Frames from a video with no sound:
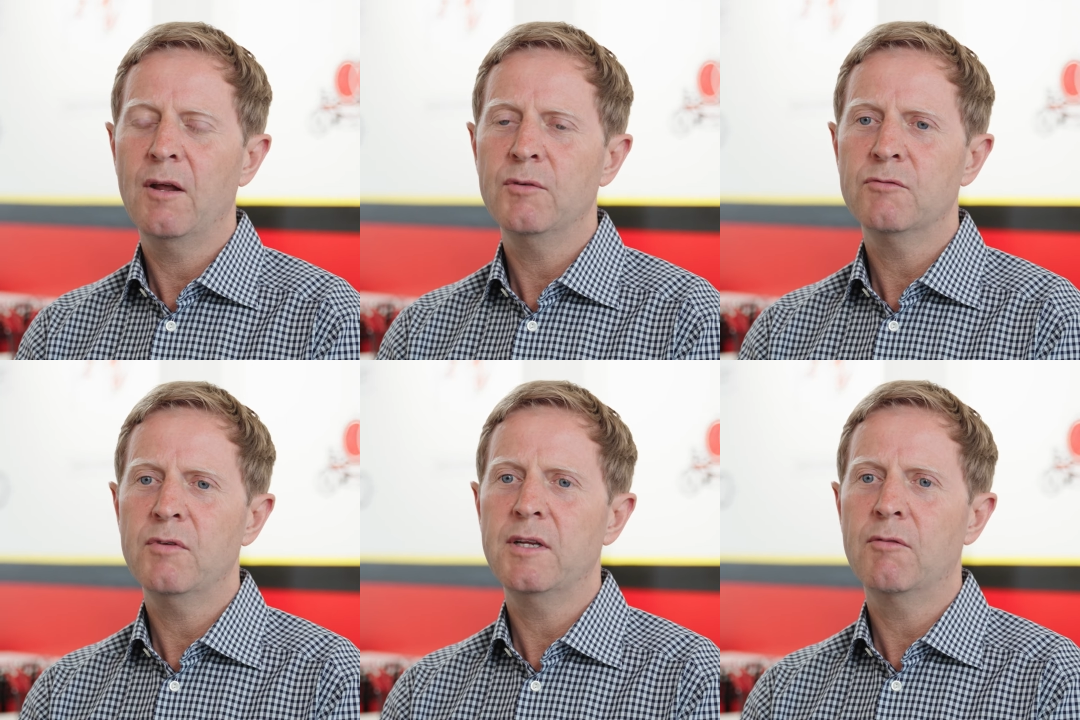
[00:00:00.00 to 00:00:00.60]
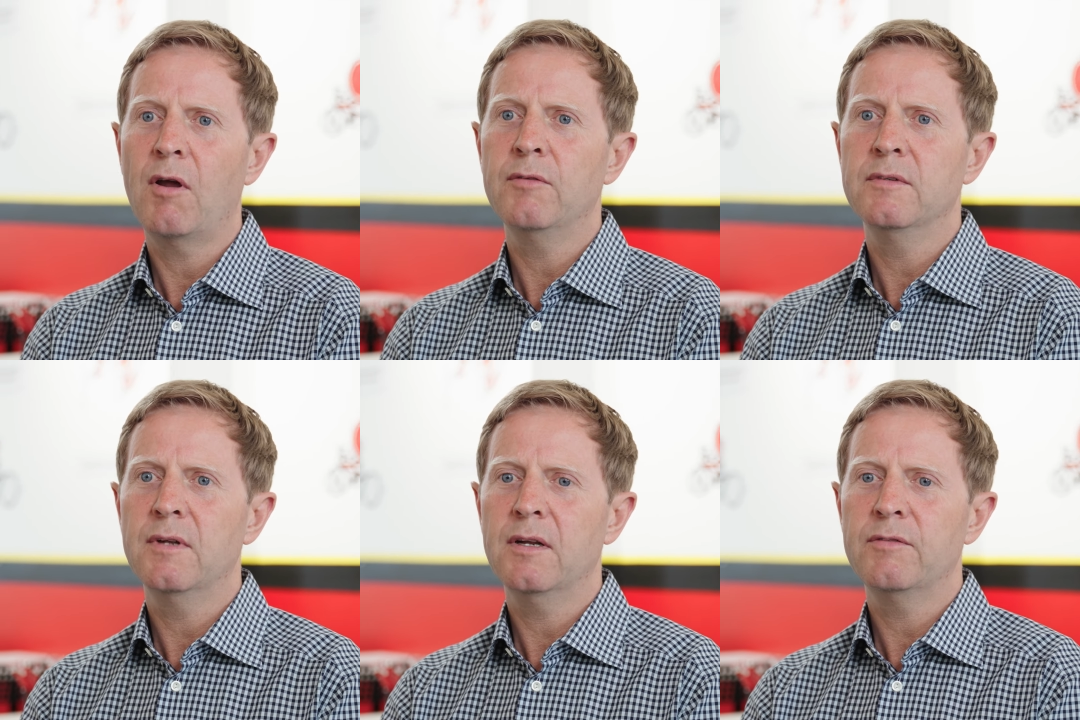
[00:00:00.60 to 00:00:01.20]
know, has really
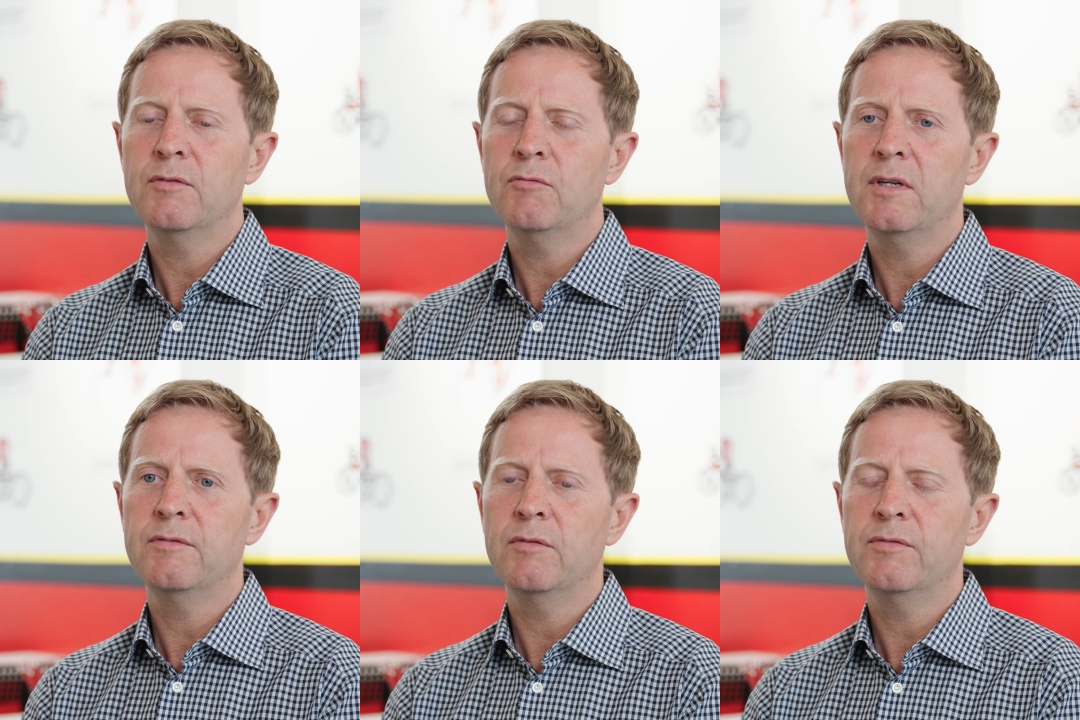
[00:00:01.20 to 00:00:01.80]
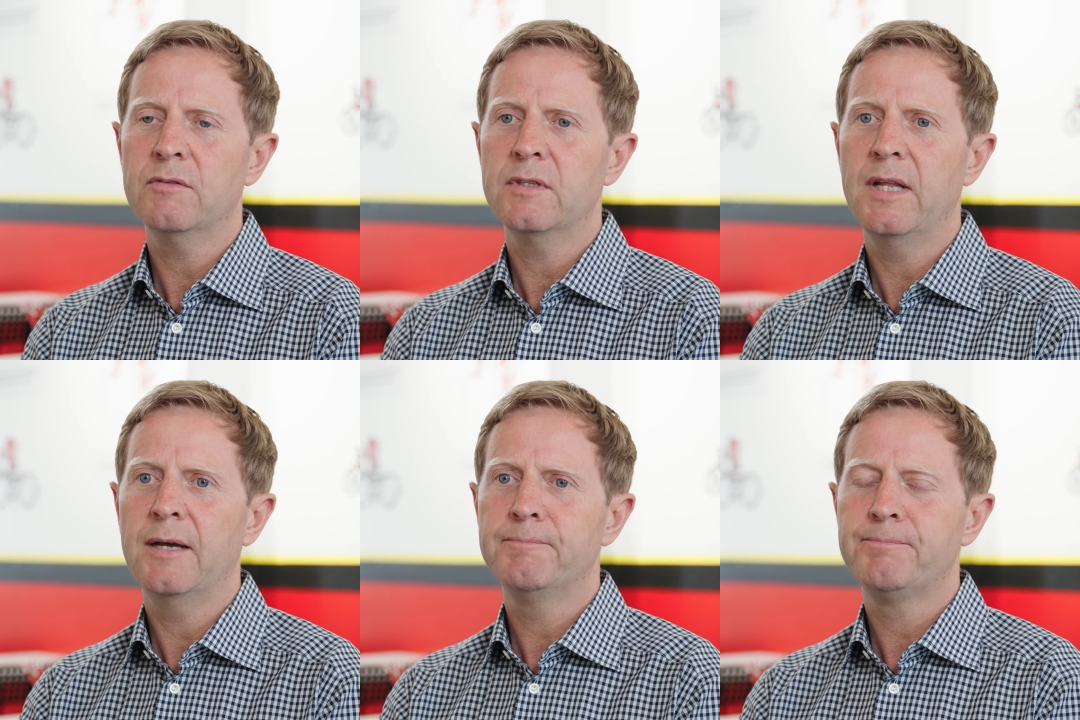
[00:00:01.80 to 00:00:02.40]
grown, and I feel really fulfilled in
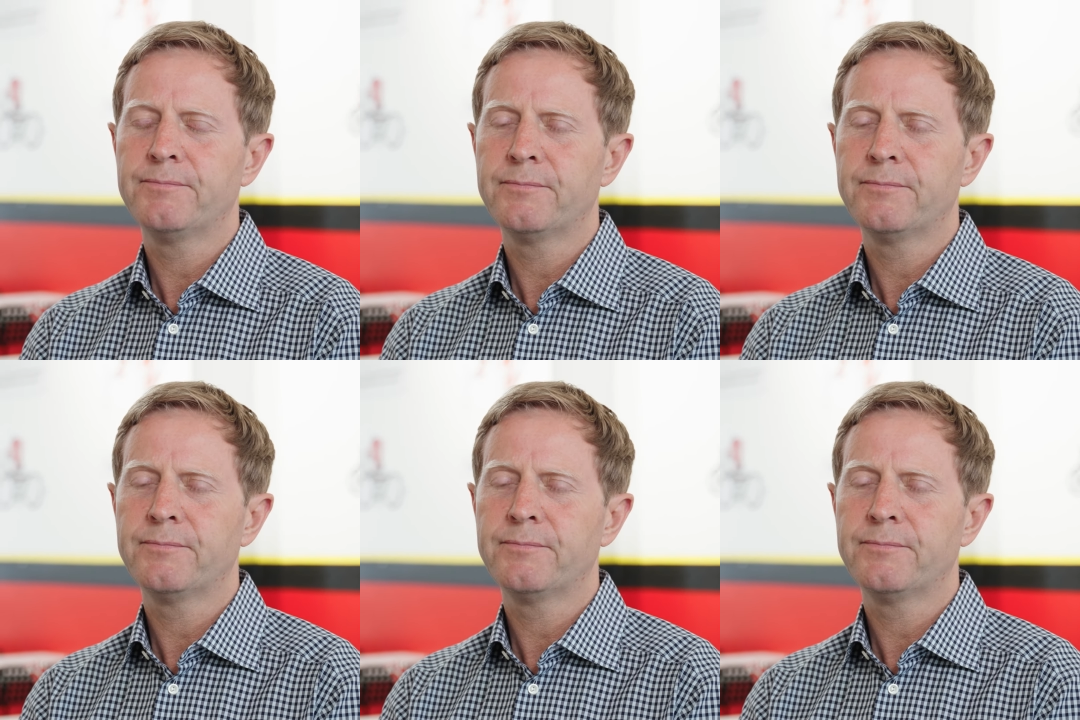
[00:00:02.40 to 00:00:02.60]
that.